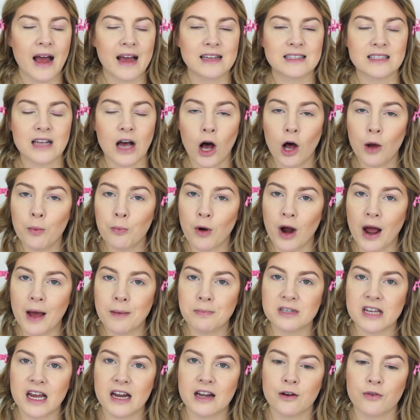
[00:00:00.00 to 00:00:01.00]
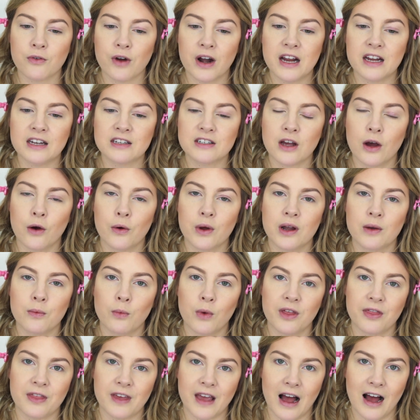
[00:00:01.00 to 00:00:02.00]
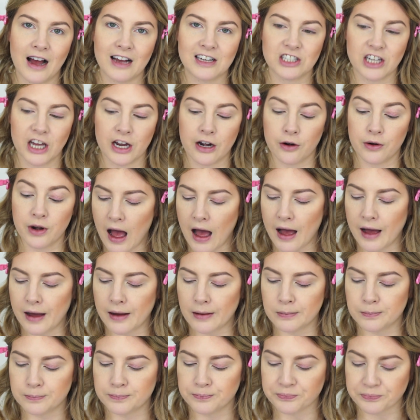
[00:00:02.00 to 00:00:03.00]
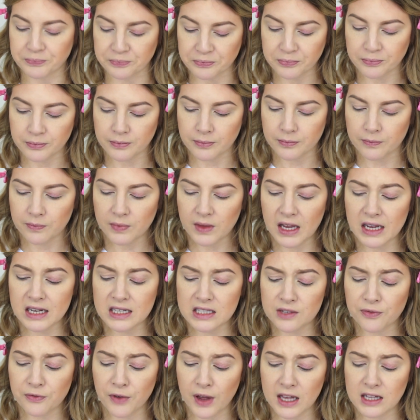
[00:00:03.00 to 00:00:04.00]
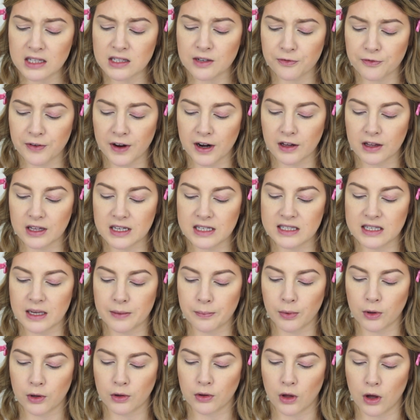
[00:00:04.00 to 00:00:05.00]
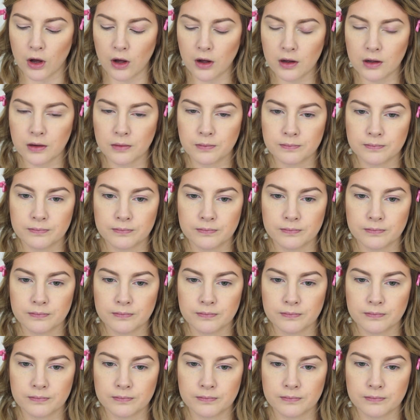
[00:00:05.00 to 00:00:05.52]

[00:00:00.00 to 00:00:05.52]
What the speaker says: is all prepped and you're ready to go in with the eyeshadow. It's a fairly simple look.